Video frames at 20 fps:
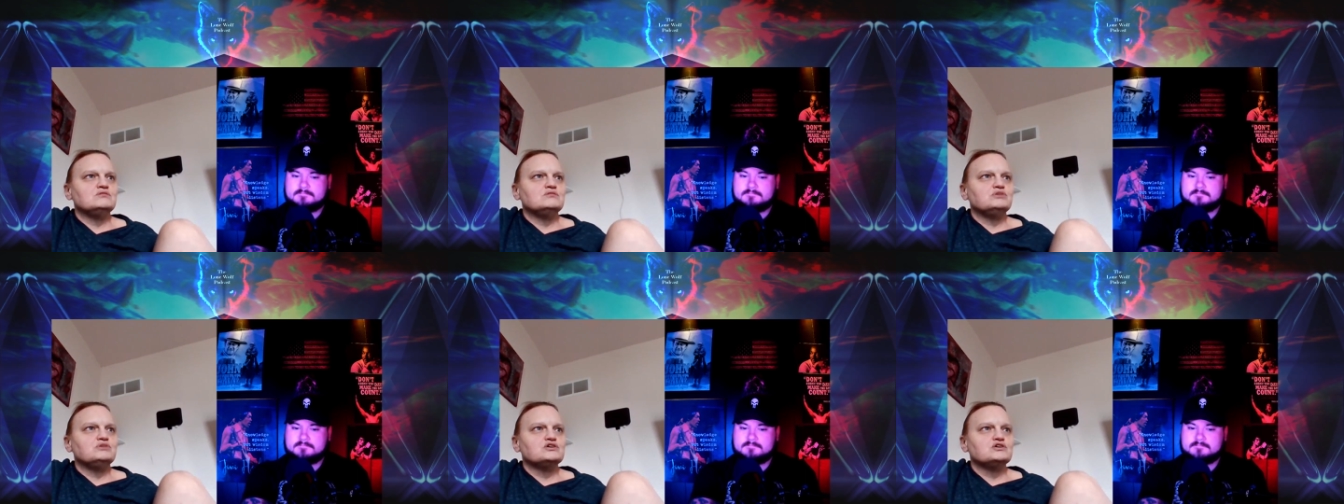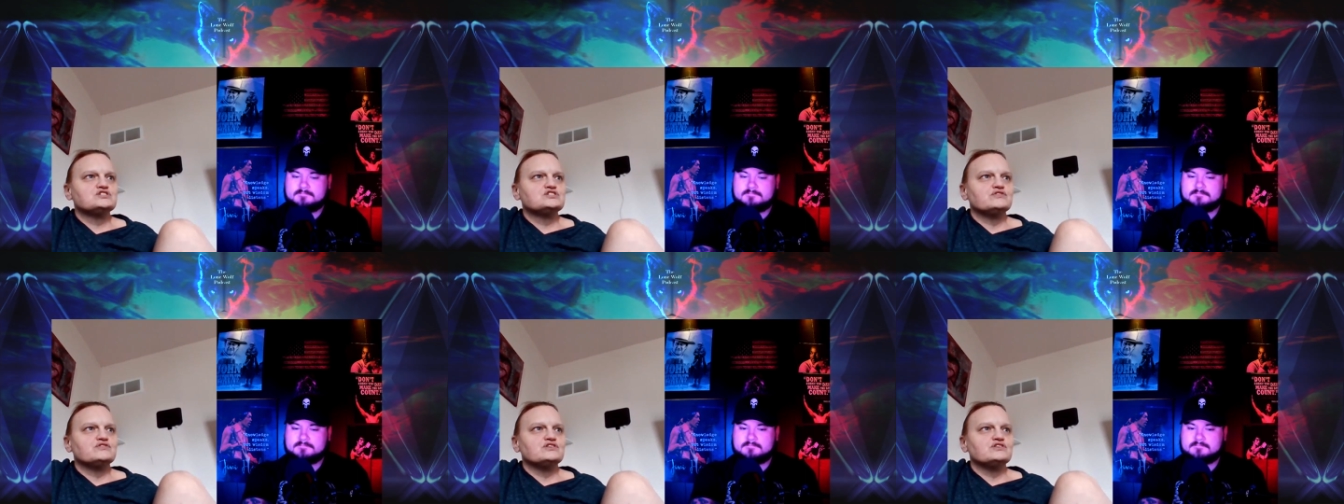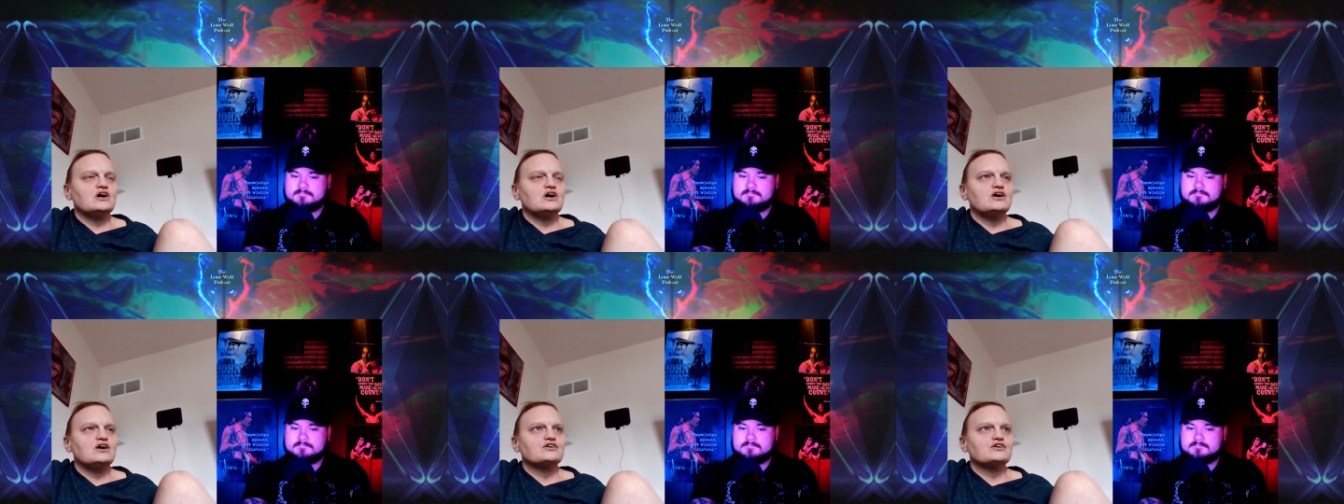pinned post
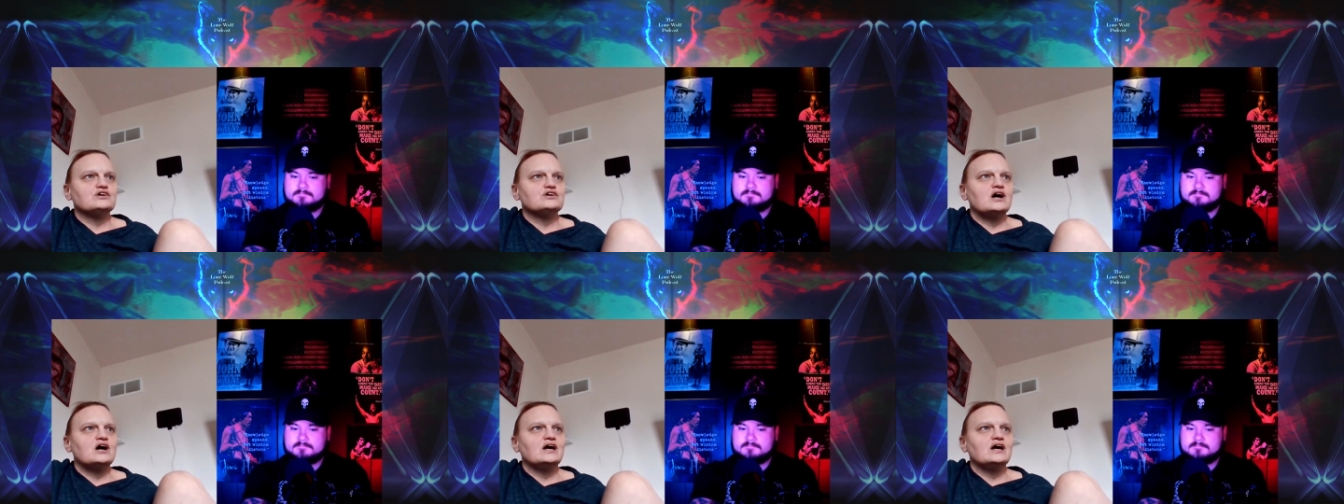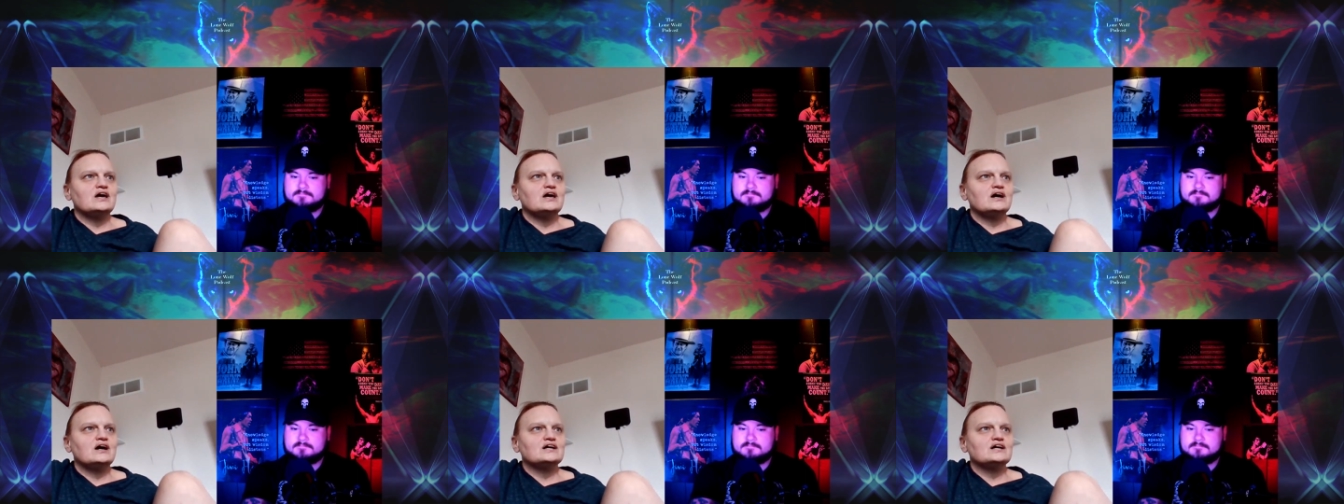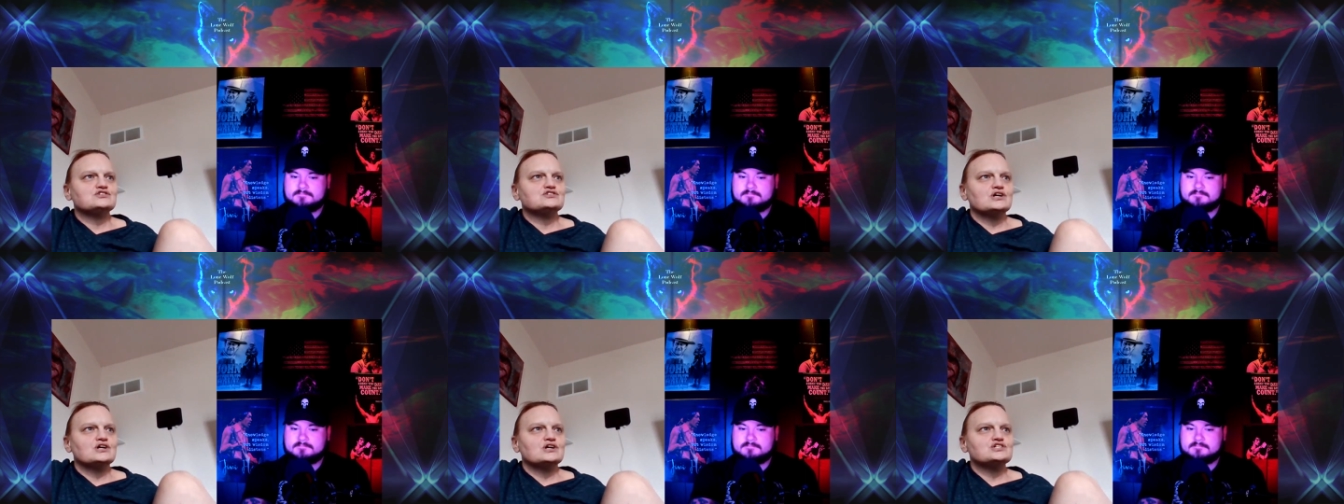for the
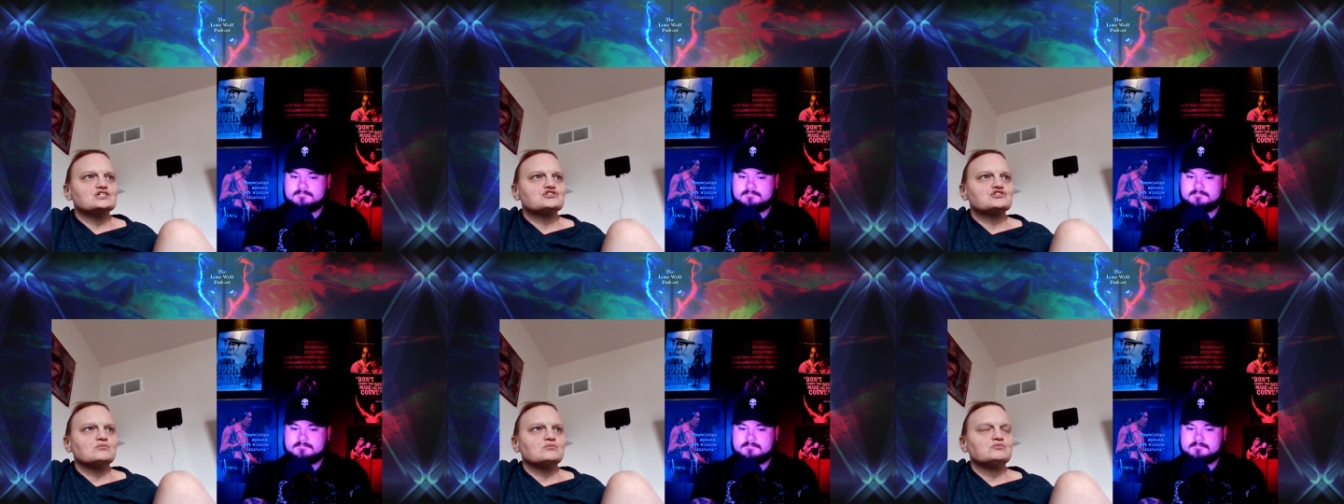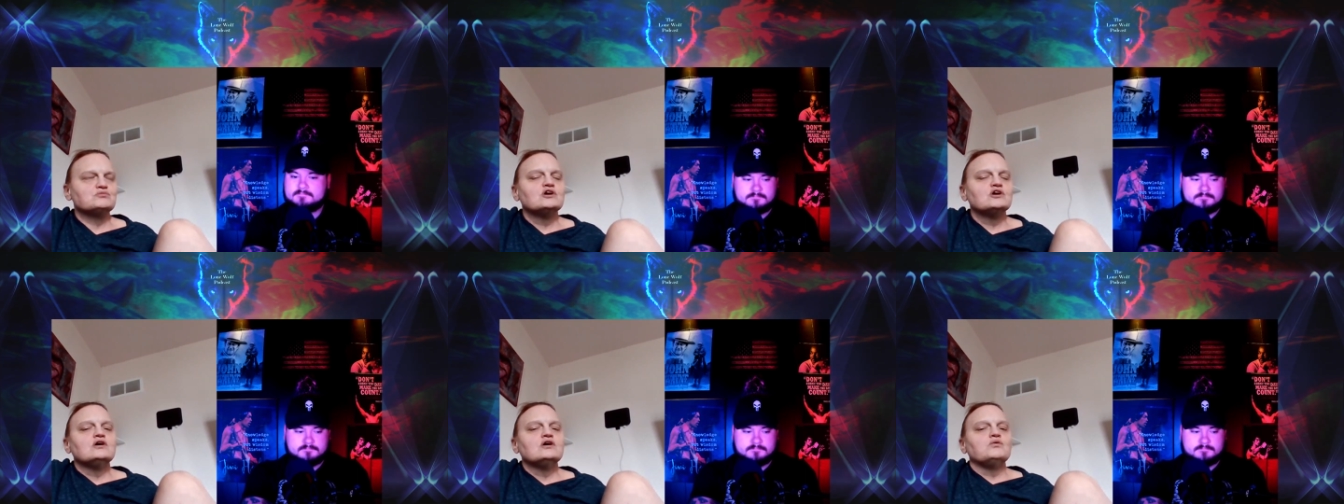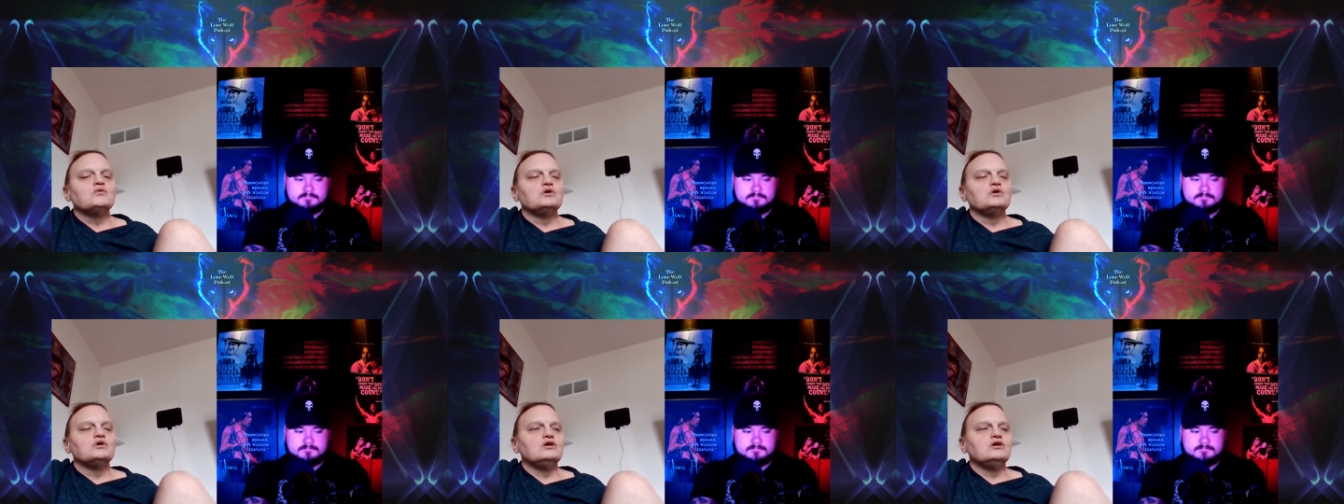otter.ai transcript.
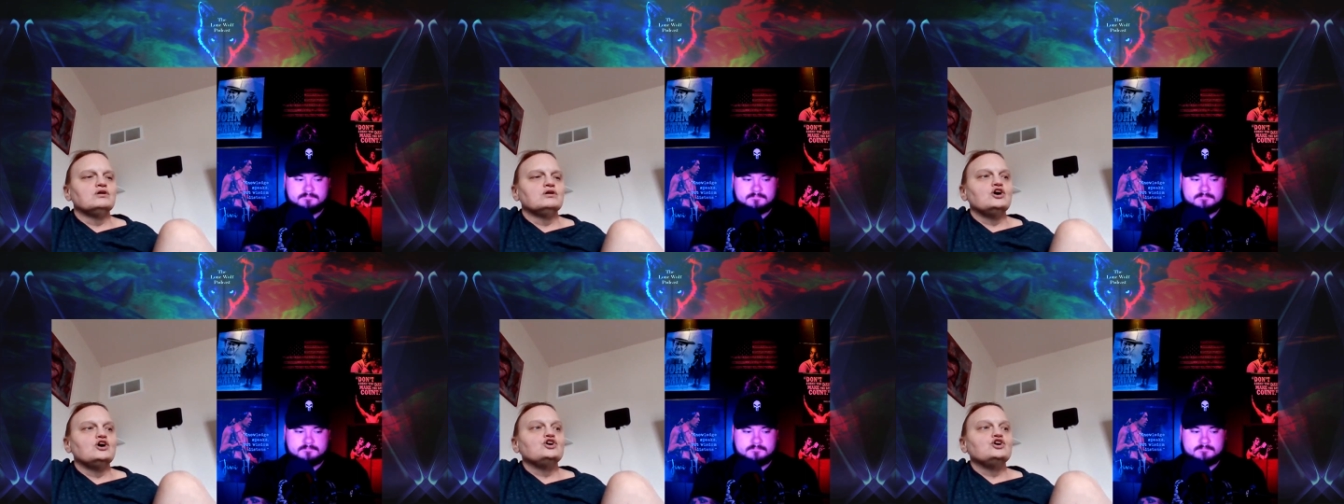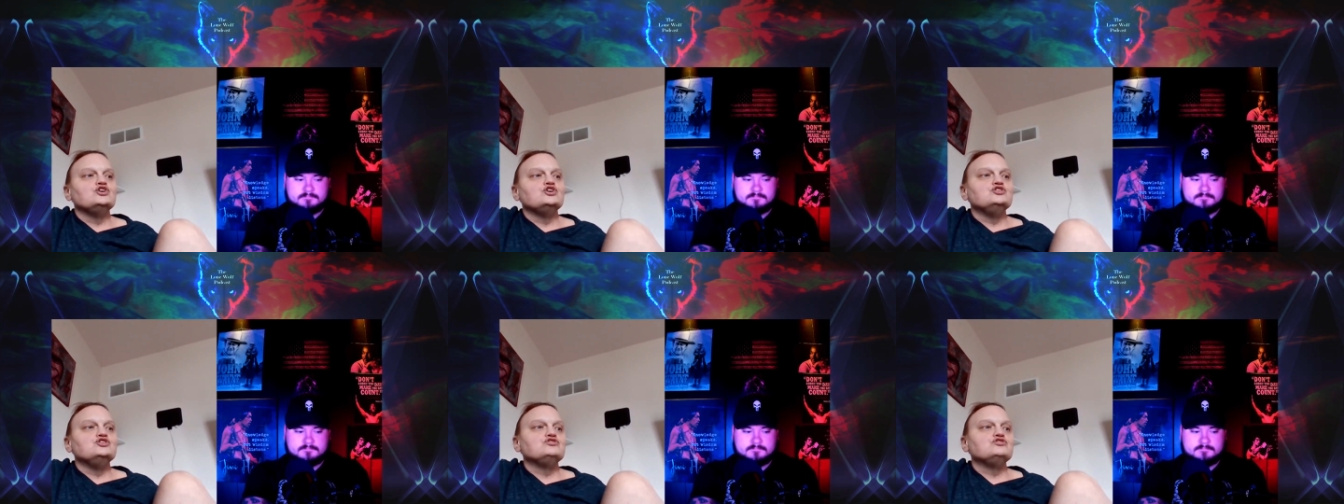Well,